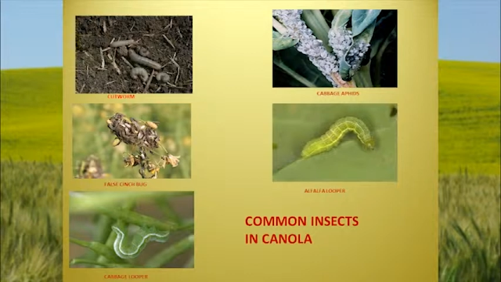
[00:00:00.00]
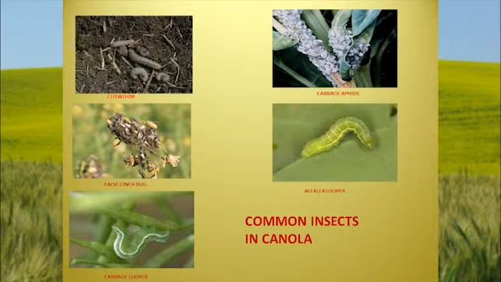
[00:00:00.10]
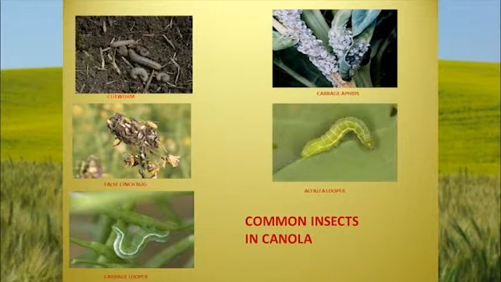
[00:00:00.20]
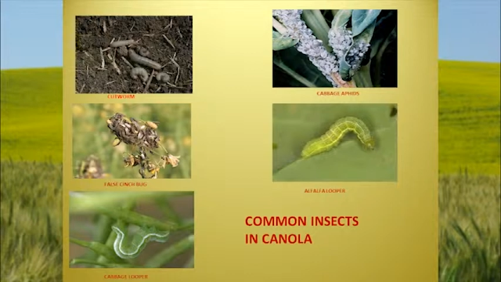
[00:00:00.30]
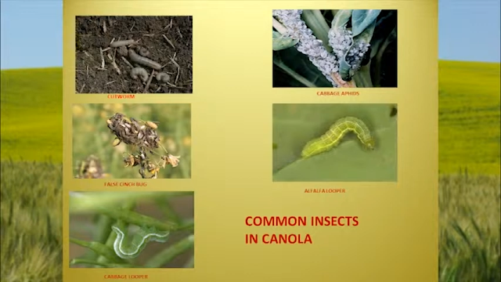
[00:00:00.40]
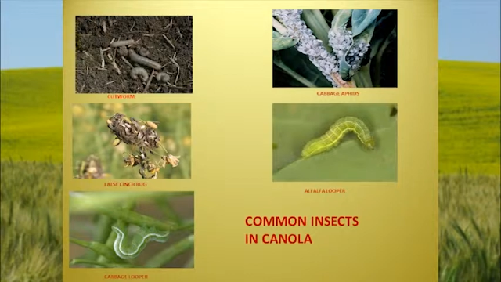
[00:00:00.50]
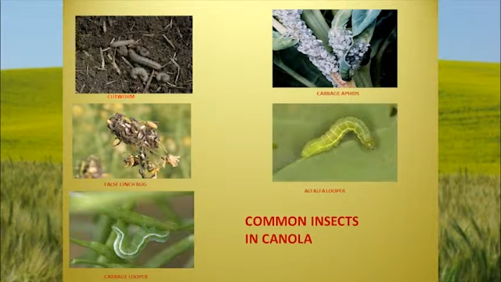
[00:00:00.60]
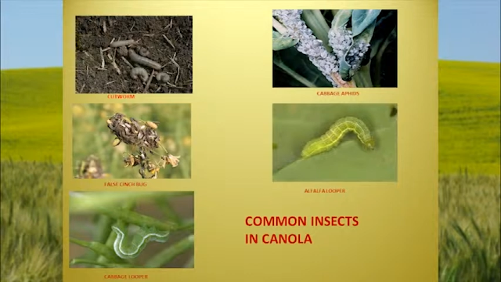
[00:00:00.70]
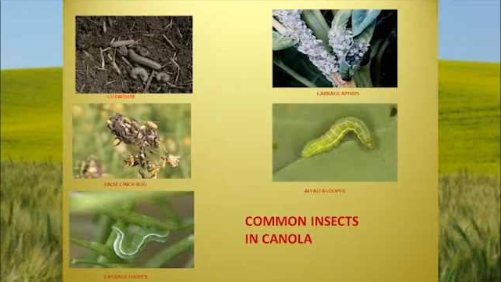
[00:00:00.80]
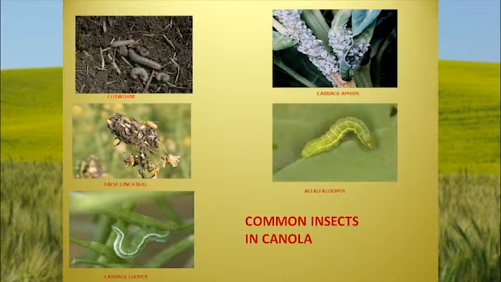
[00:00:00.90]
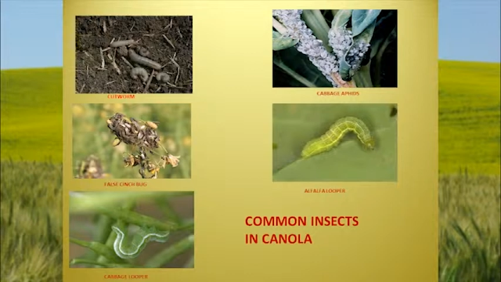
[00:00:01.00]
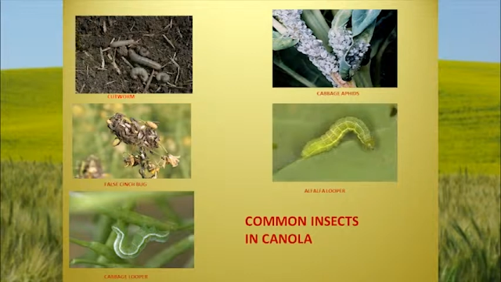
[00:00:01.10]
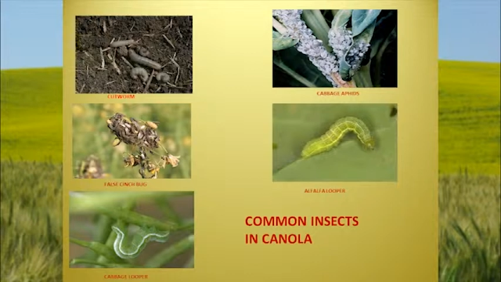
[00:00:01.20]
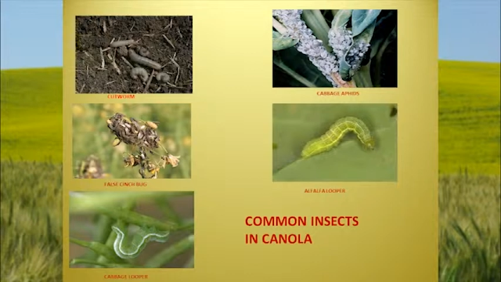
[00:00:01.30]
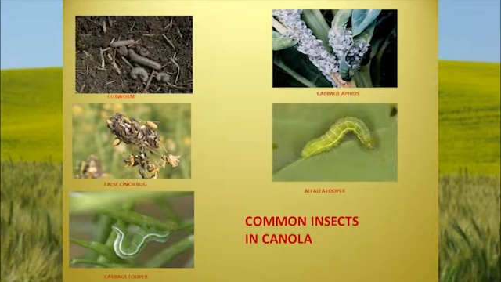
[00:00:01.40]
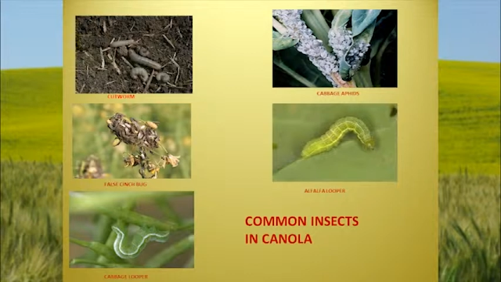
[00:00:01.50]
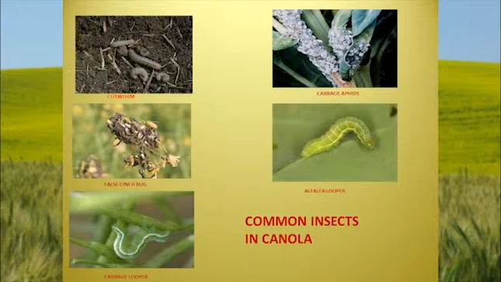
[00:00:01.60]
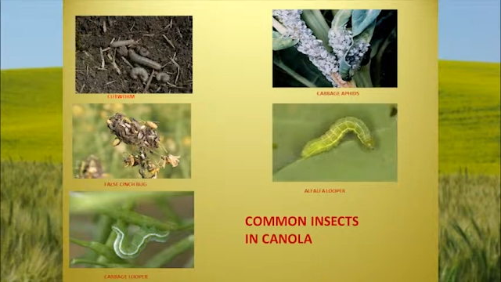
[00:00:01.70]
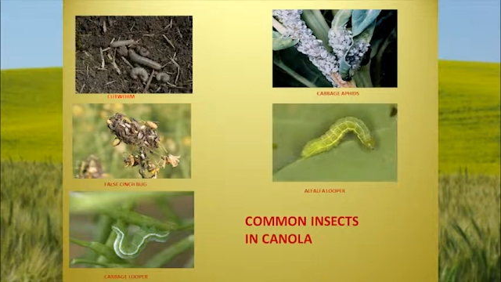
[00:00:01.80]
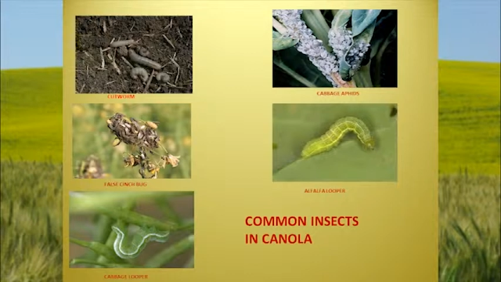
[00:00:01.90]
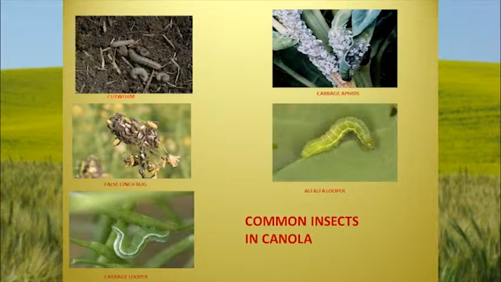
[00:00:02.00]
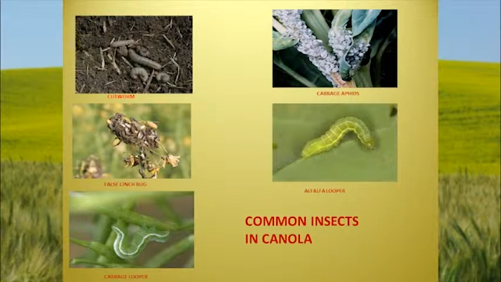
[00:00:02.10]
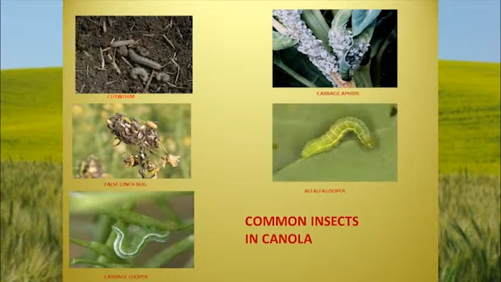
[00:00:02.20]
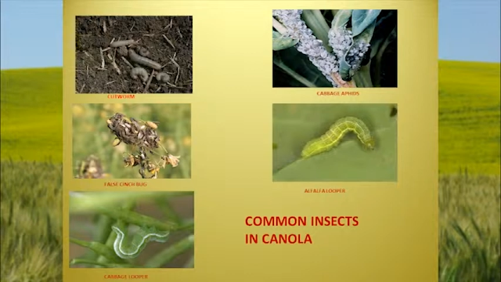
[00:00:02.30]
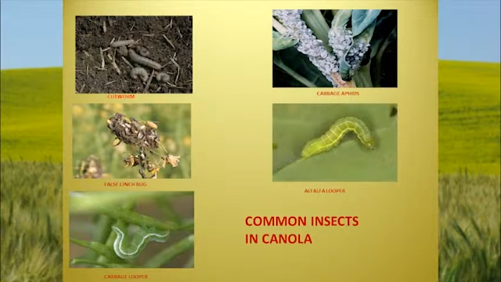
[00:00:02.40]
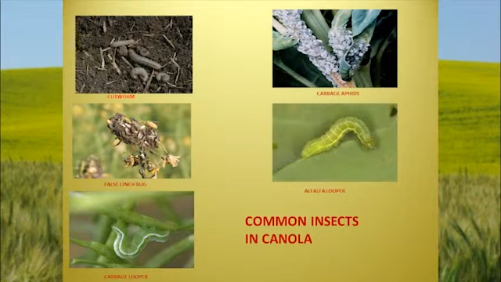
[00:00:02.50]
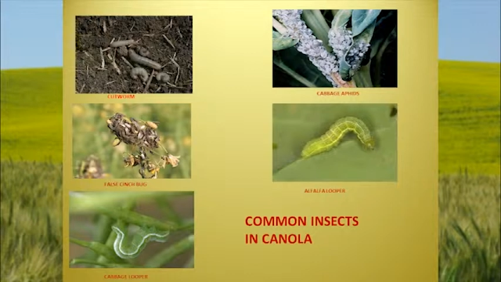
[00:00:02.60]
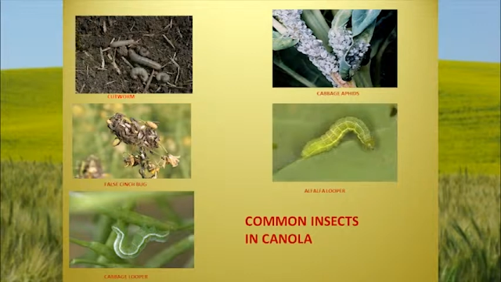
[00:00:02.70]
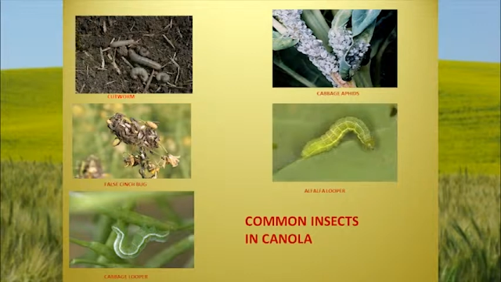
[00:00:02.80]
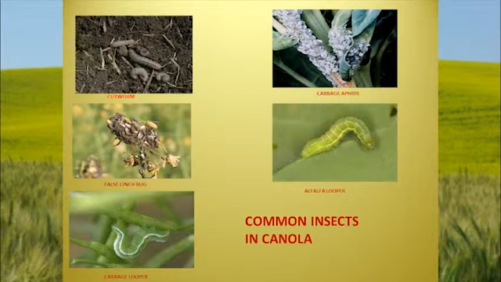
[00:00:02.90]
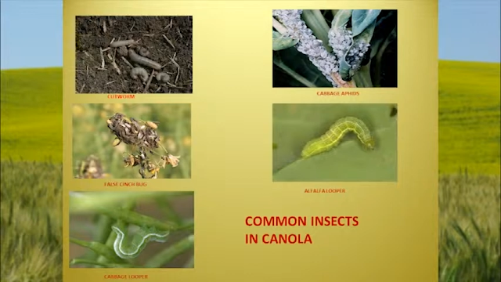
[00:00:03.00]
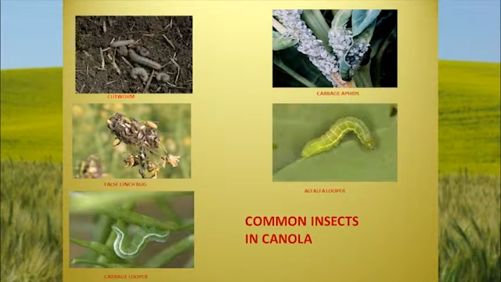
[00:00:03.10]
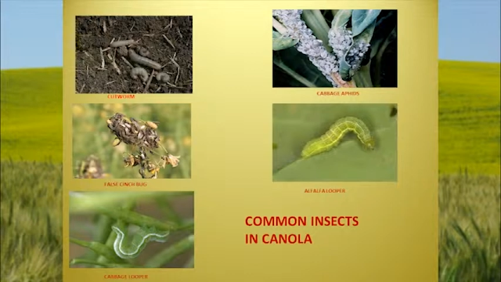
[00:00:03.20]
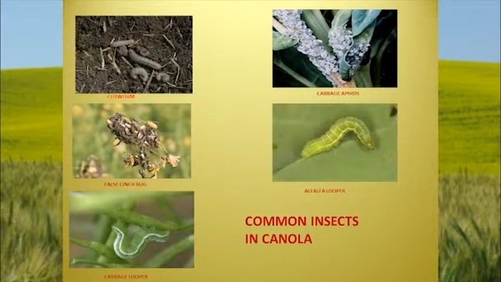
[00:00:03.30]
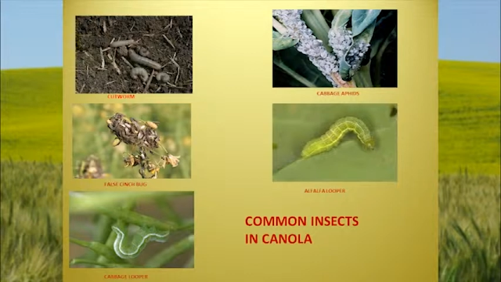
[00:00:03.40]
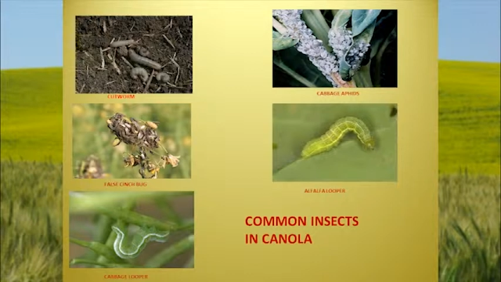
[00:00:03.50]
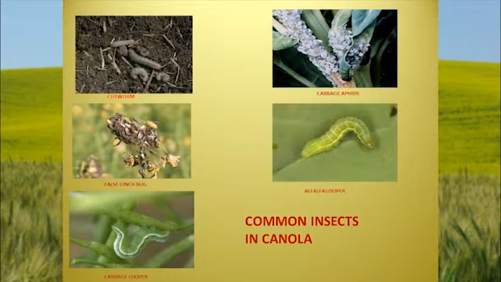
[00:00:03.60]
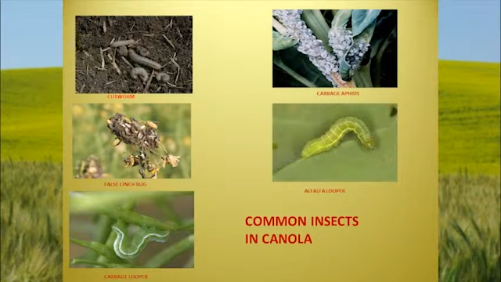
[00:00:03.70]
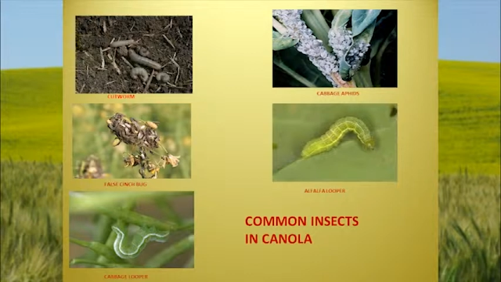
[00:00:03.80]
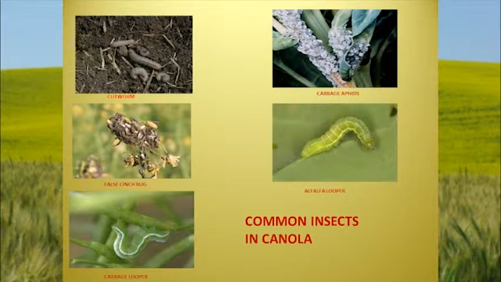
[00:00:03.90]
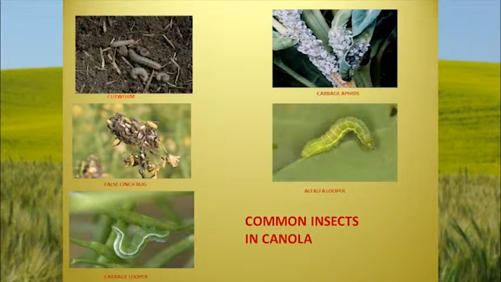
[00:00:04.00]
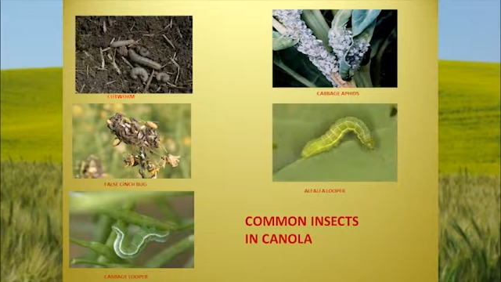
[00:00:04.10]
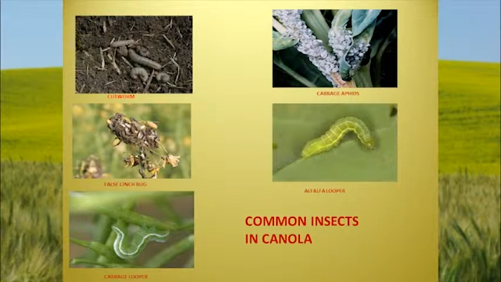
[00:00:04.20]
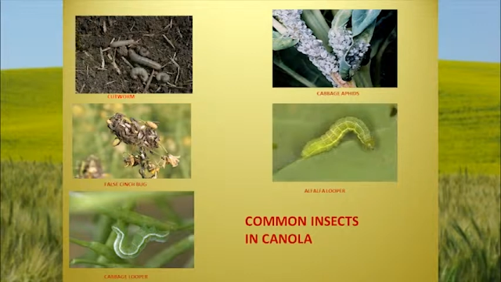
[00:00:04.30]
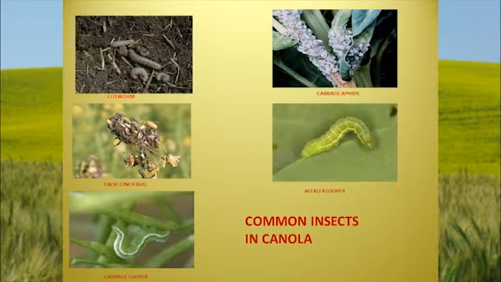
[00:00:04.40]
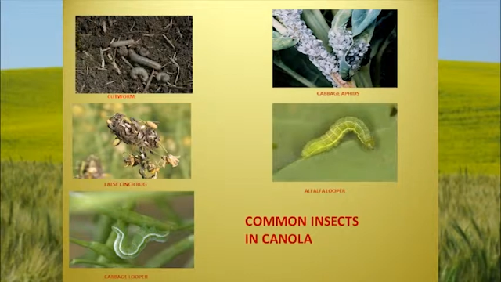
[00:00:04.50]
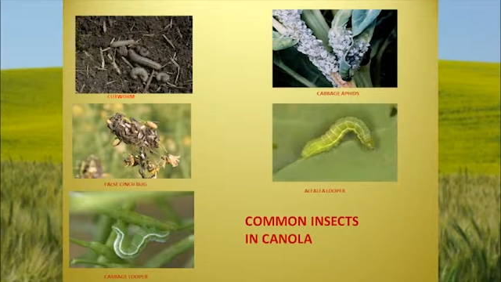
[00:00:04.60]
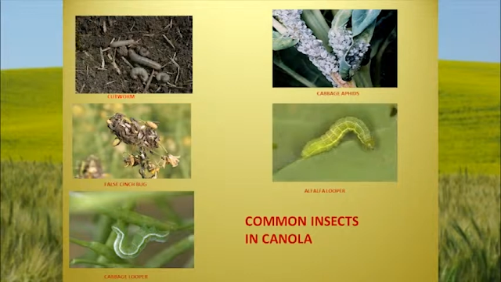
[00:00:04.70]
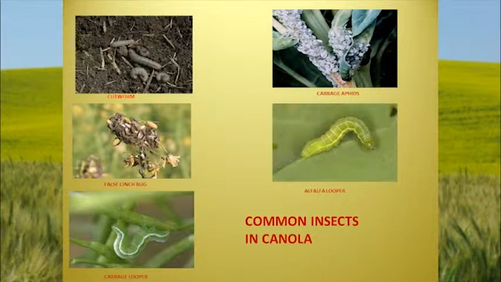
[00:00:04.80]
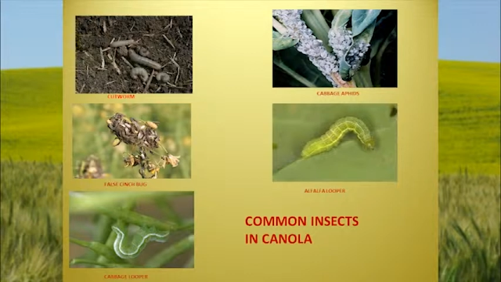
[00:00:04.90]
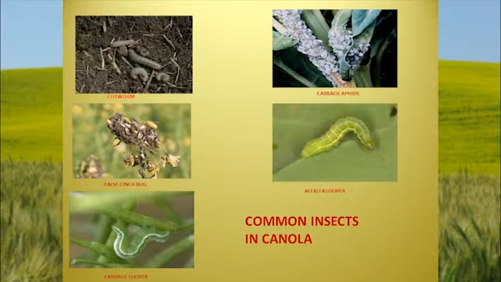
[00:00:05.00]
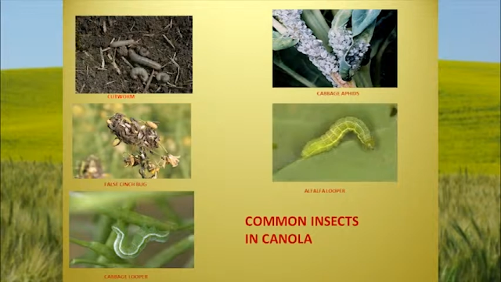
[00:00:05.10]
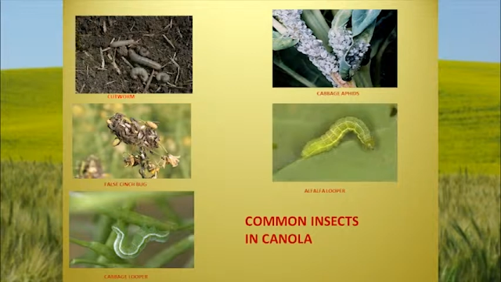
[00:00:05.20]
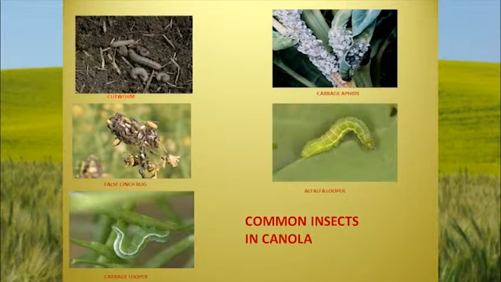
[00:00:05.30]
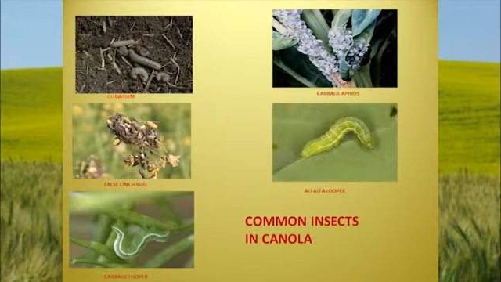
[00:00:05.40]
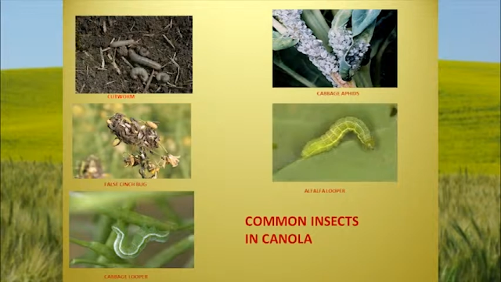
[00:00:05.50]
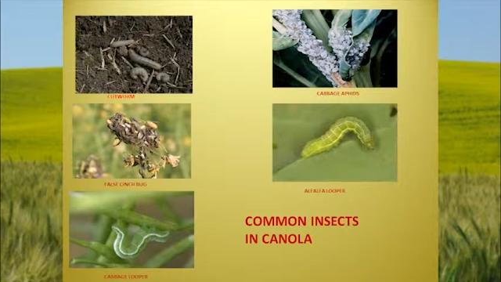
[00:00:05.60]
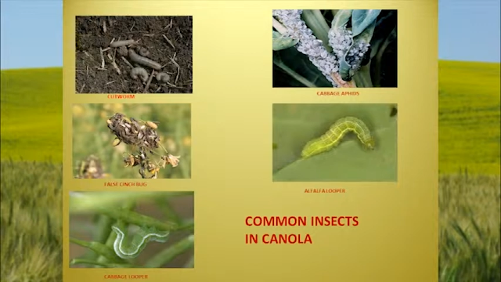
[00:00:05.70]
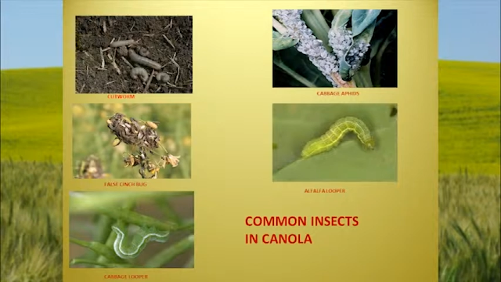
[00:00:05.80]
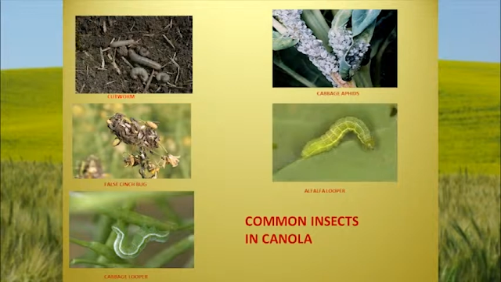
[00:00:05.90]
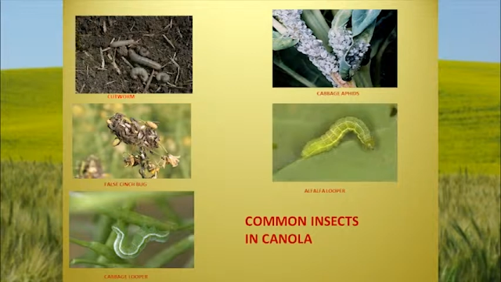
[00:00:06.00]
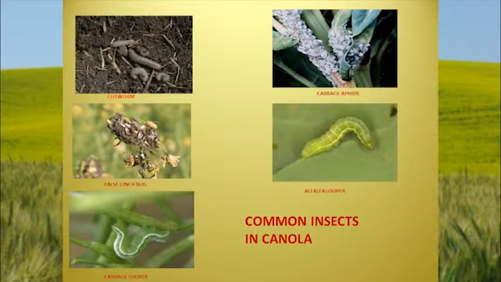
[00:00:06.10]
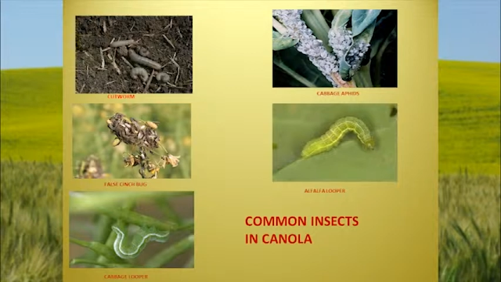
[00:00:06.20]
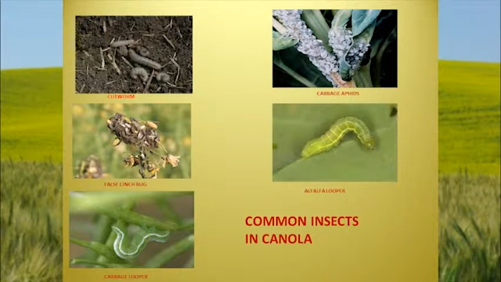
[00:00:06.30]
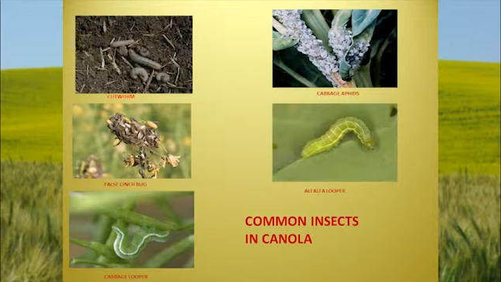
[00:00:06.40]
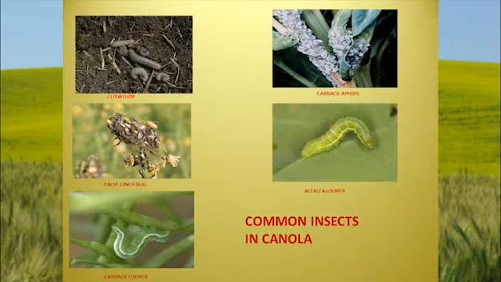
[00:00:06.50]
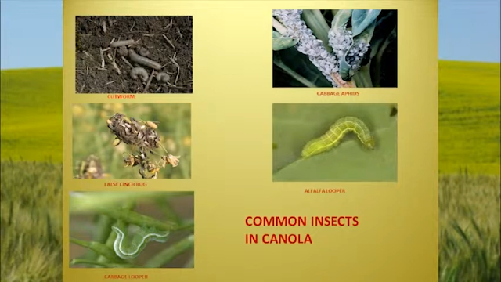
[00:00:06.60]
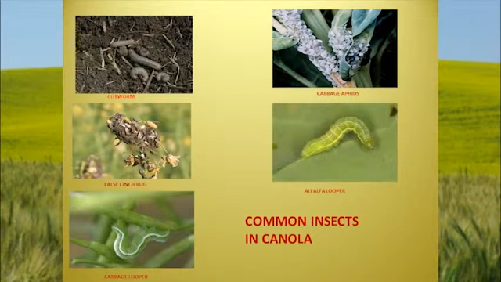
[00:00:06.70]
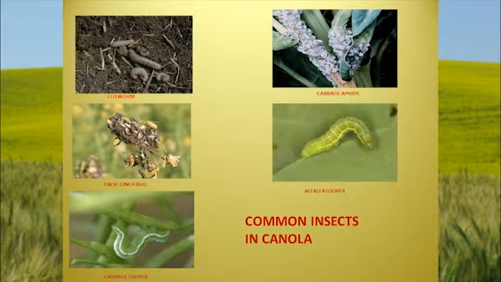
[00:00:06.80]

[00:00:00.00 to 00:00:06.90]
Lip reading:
No face is visible, so there are no lips to read.